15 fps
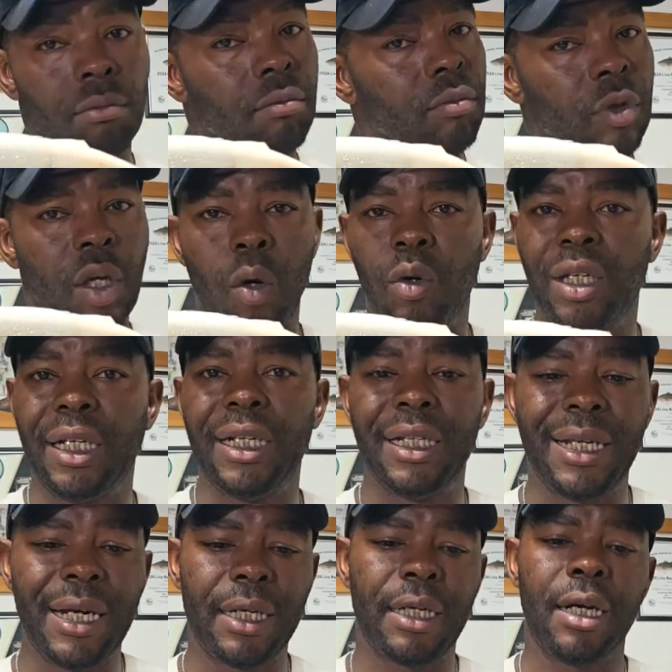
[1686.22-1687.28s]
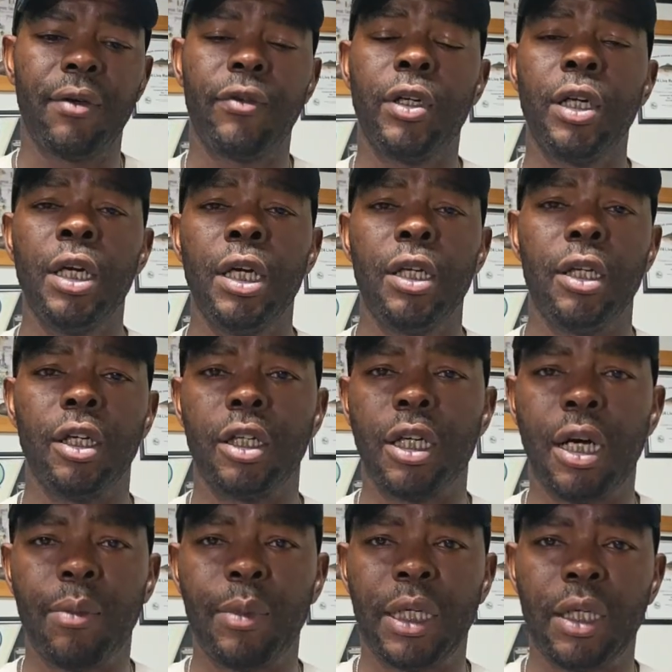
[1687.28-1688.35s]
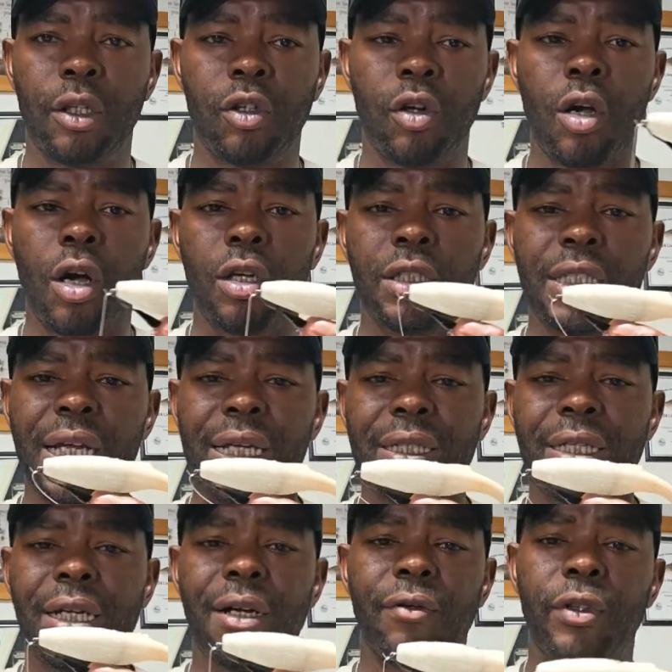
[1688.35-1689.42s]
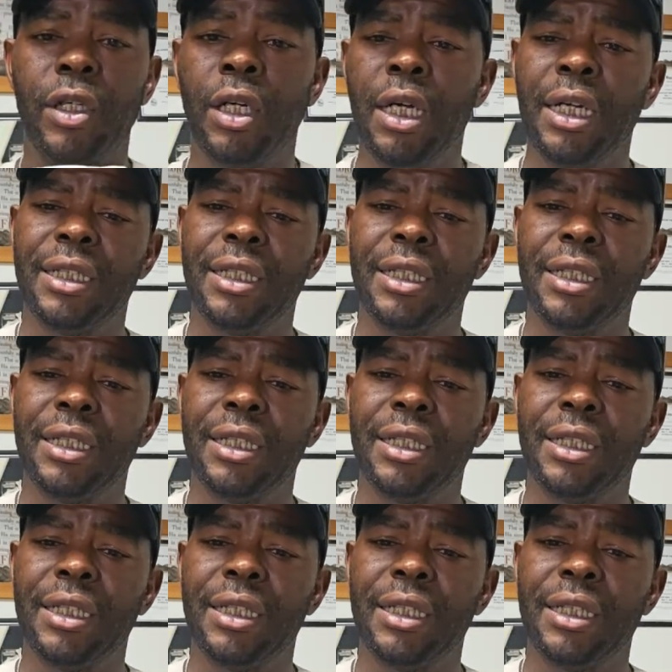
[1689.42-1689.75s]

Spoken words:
throwing it in that cover. You're coming across that cover.